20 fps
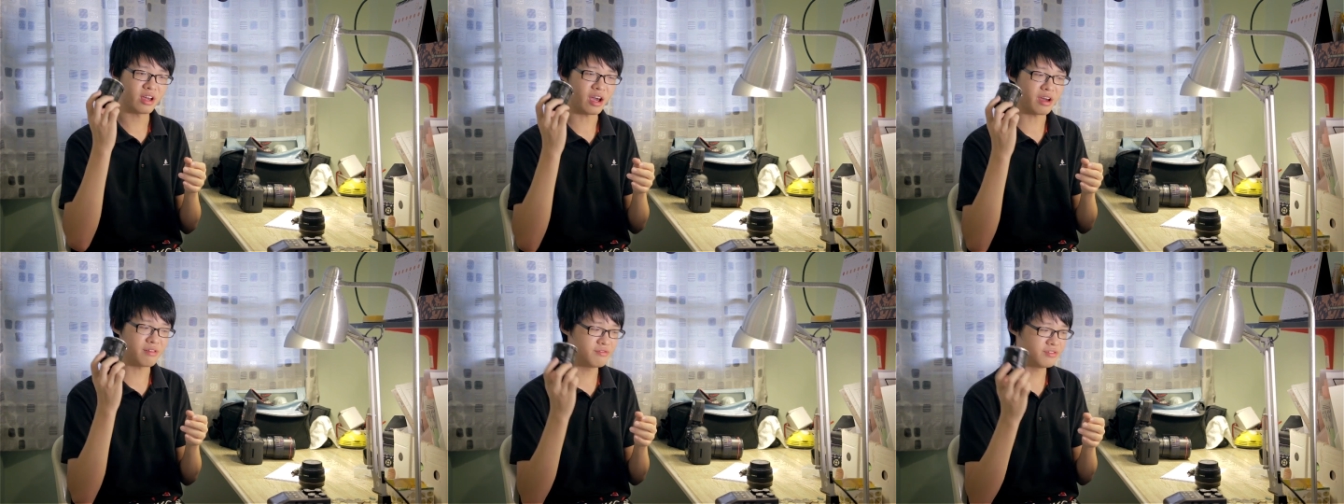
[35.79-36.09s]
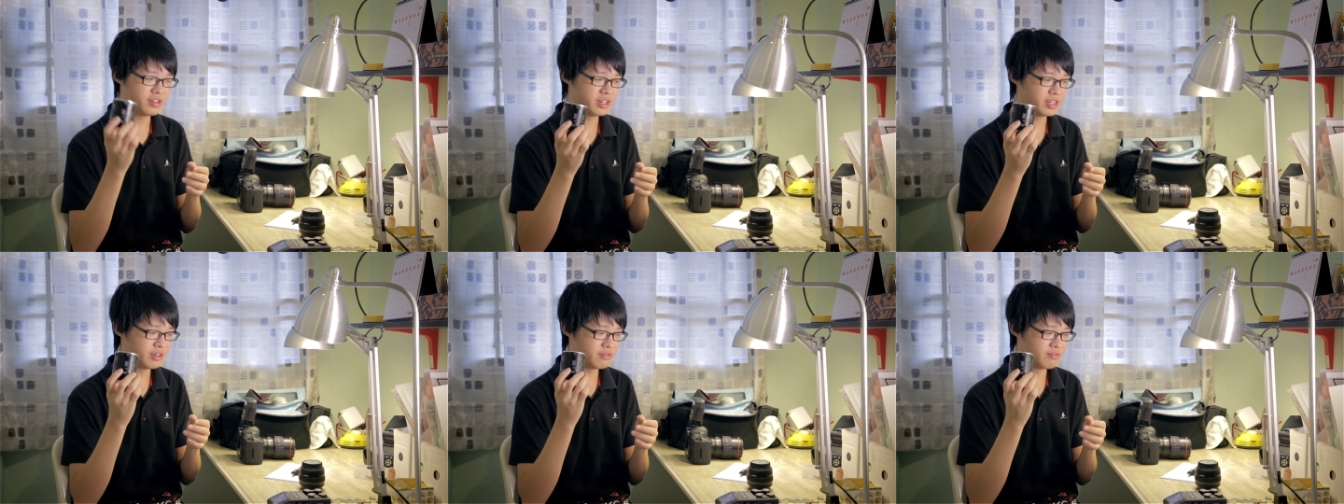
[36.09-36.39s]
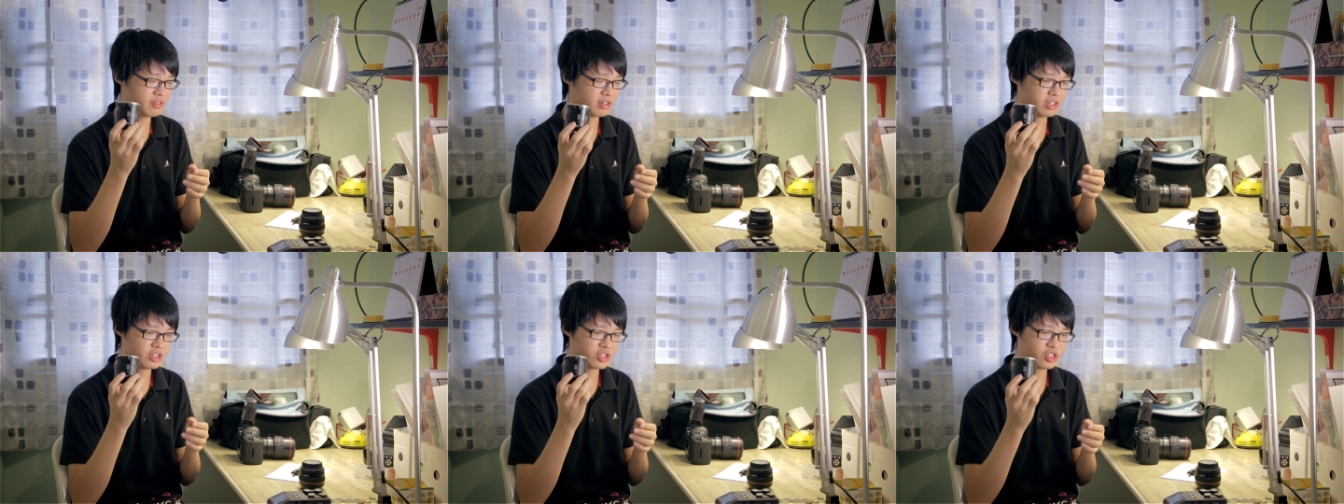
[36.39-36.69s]
and really,
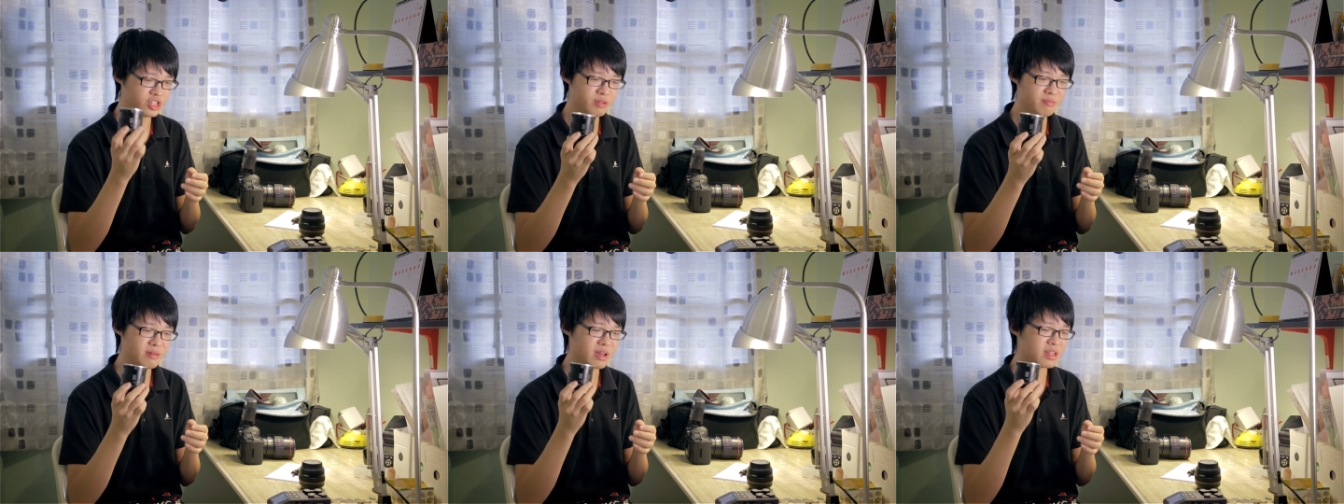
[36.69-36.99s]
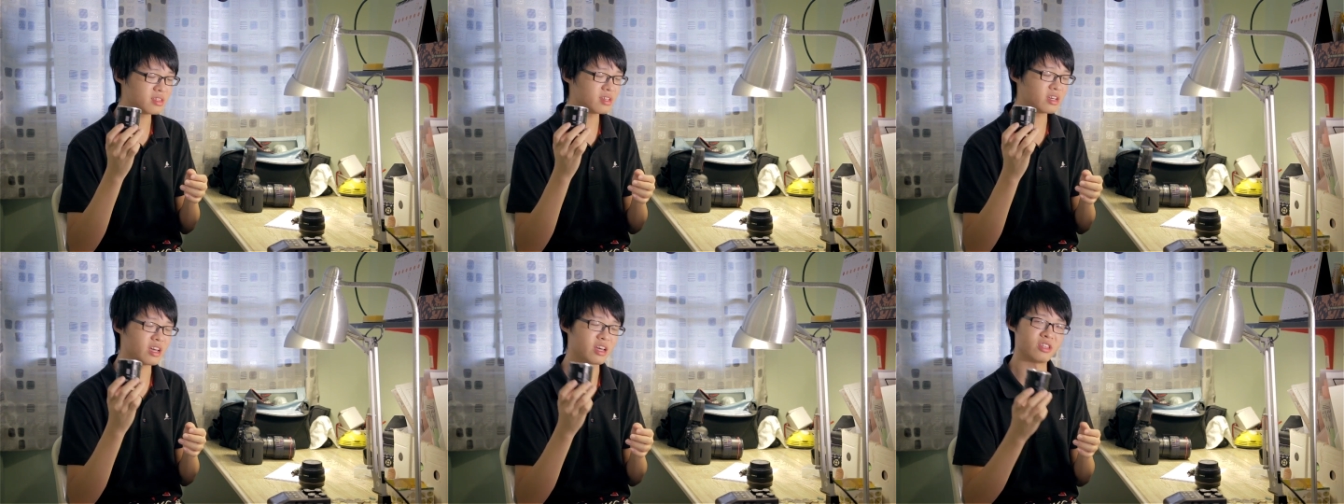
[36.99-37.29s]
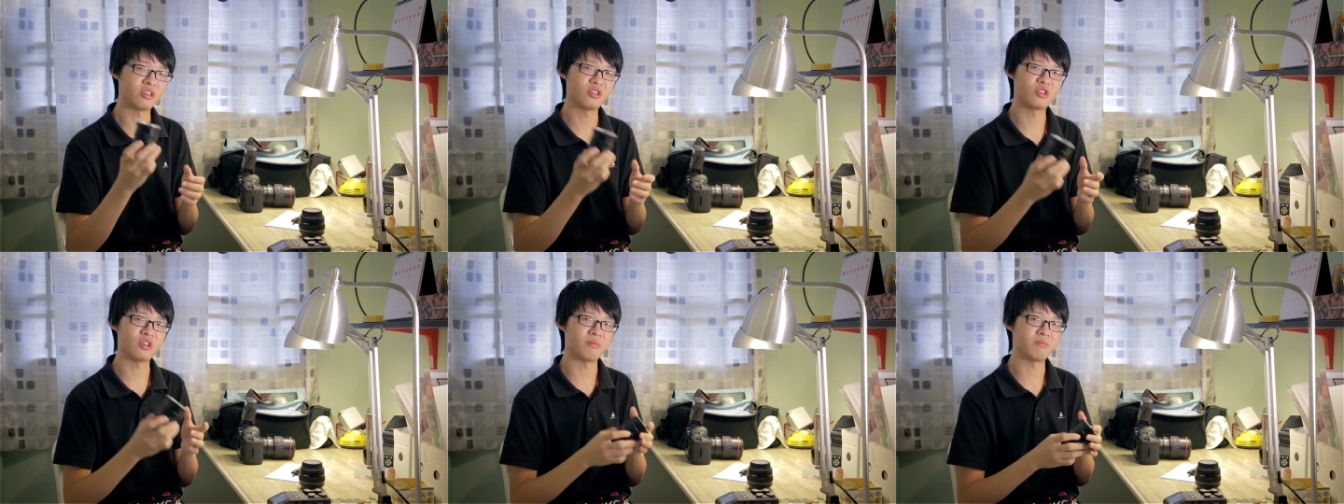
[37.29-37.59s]
really cheap, and they get
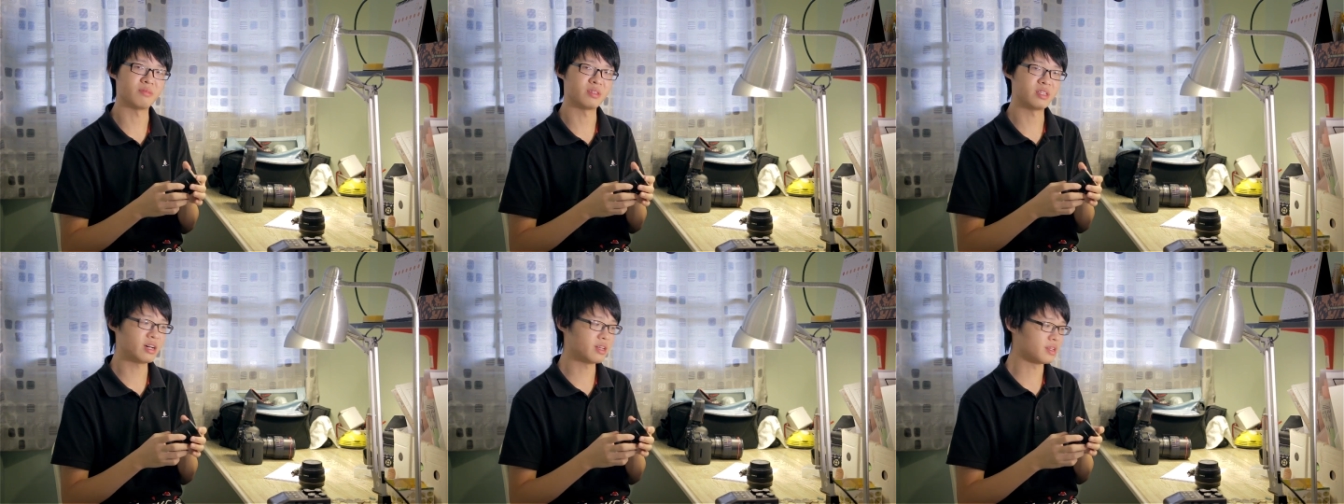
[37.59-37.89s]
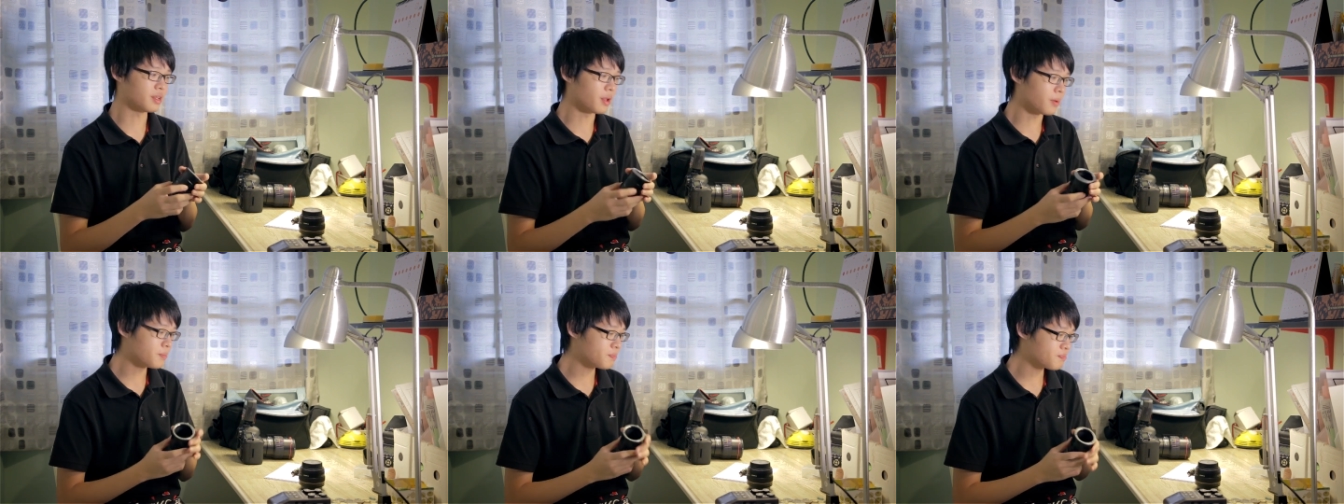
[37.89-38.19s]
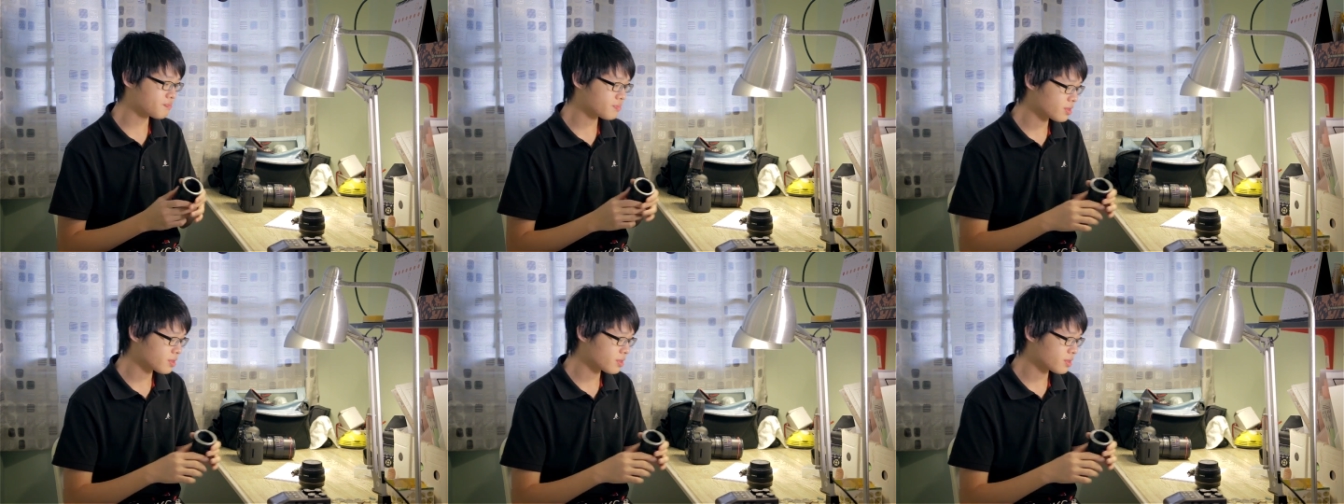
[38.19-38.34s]
the job done.